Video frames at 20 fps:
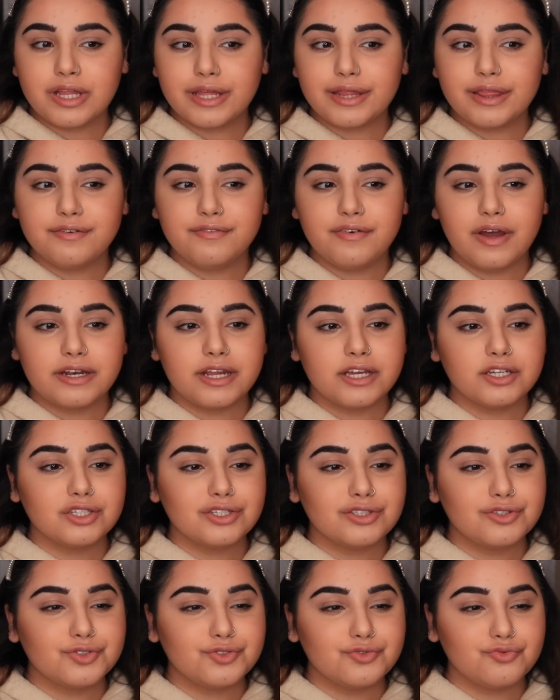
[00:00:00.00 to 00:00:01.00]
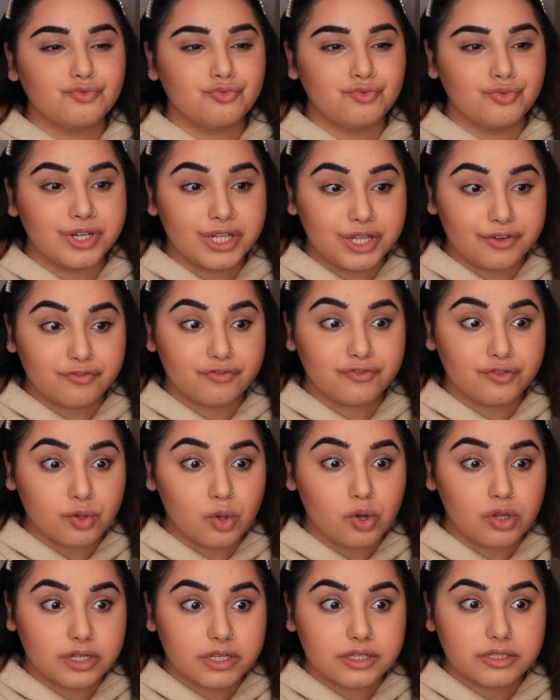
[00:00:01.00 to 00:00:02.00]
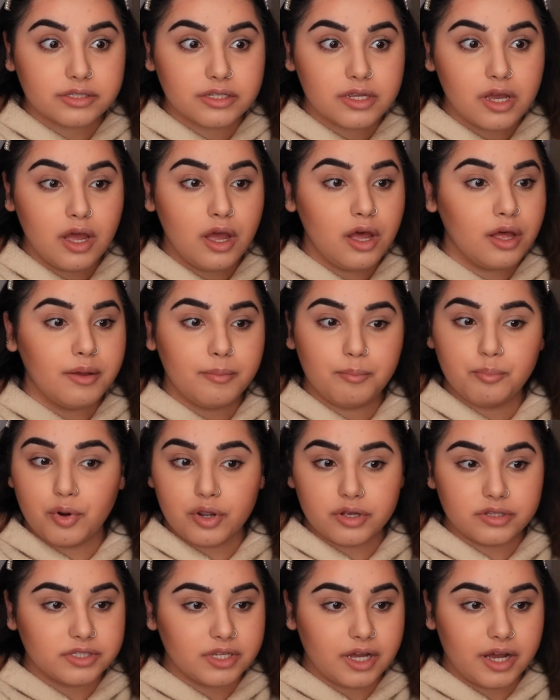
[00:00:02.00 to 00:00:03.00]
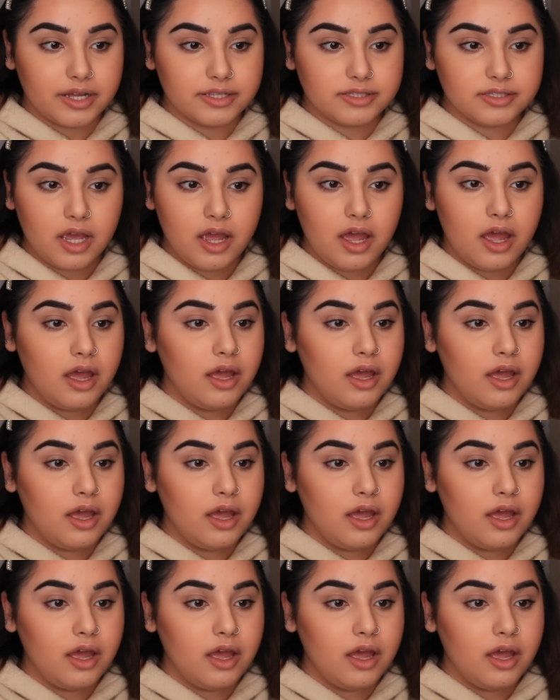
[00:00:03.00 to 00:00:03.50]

Like, the foundation looks really flawless. Both sides.